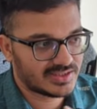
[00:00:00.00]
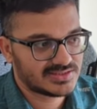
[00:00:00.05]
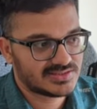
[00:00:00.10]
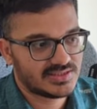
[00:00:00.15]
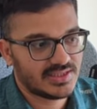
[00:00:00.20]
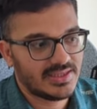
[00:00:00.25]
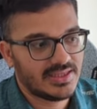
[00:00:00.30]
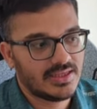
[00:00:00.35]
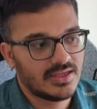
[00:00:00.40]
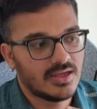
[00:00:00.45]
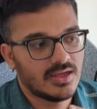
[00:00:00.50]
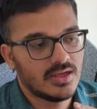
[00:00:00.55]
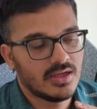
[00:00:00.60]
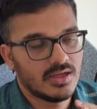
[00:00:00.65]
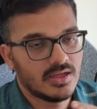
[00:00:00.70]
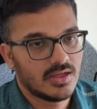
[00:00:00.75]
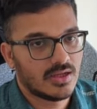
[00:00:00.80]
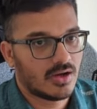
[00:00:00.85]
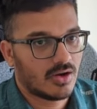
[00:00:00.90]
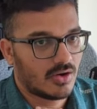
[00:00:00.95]
the
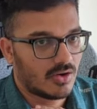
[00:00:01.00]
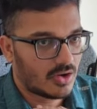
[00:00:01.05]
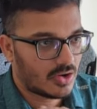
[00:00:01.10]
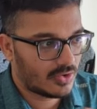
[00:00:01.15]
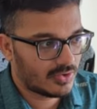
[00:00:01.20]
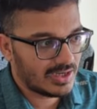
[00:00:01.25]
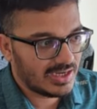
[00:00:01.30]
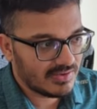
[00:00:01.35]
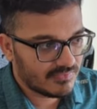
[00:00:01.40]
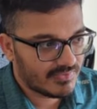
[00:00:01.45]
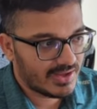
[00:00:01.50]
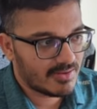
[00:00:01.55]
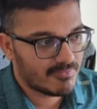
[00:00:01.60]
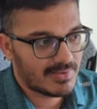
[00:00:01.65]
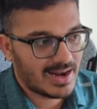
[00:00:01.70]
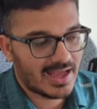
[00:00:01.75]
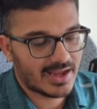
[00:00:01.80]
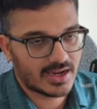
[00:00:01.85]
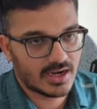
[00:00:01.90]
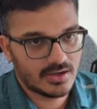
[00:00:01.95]
only way
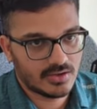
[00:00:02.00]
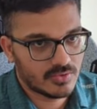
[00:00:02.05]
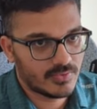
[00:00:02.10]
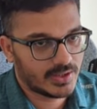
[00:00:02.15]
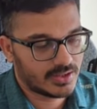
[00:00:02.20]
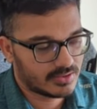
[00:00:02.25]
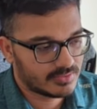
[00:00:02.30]
black can do it.